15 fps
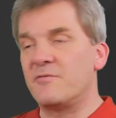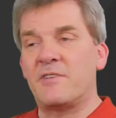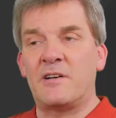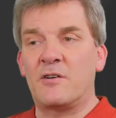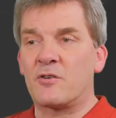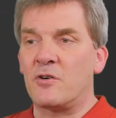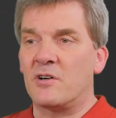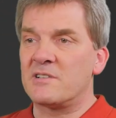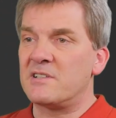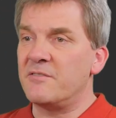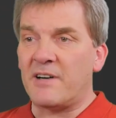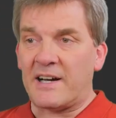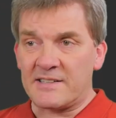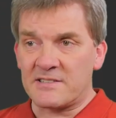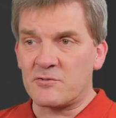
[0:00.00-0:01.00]
vendor called
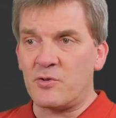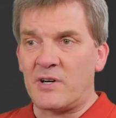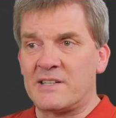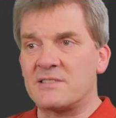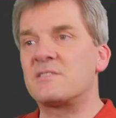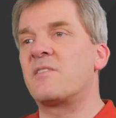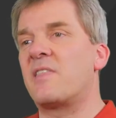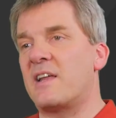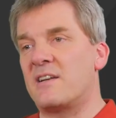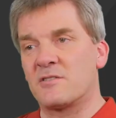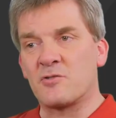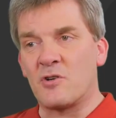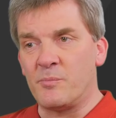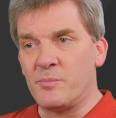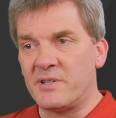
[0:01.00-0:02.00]
Device Trust that is
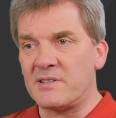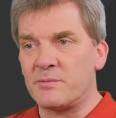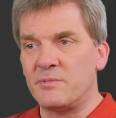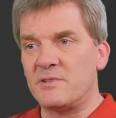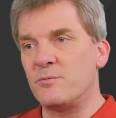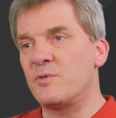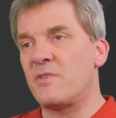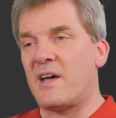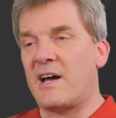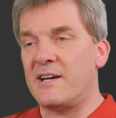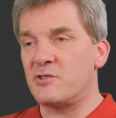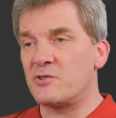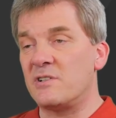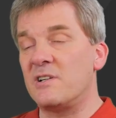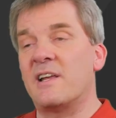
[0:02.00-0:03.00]
compatible with
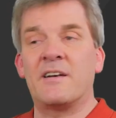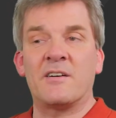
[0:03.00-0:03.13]
IGEL,